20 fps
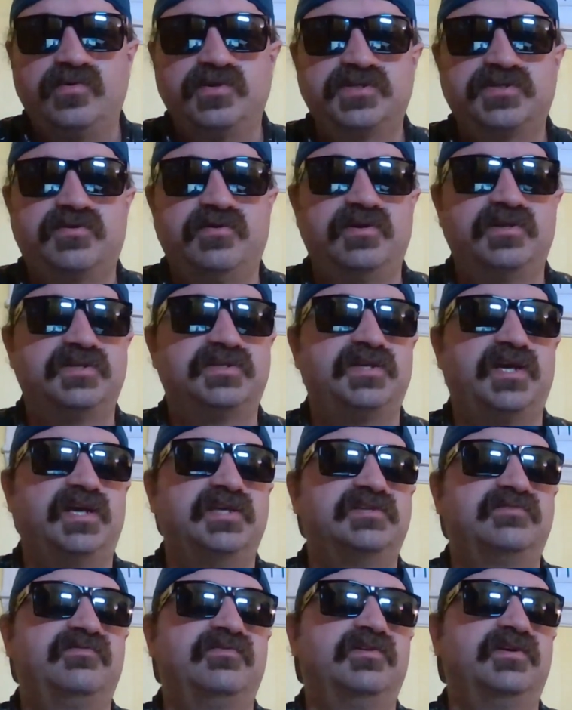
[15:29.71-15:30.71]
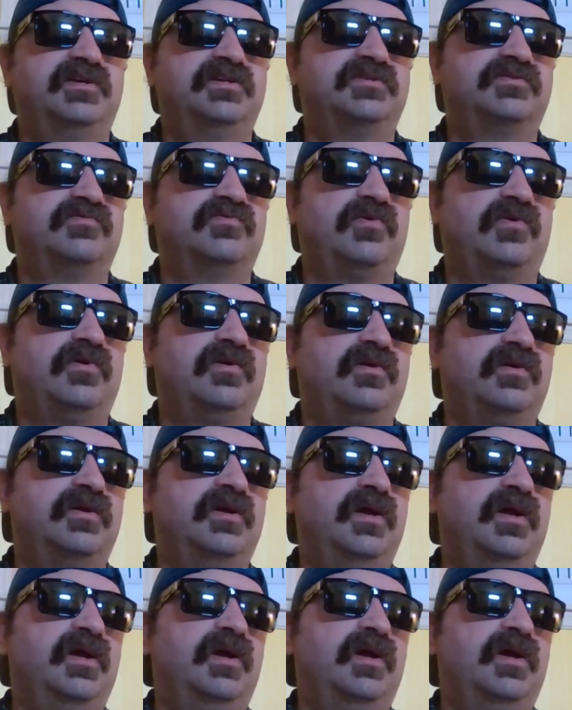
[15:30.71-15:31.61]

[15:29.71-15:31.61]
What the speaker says: was criticized for his role.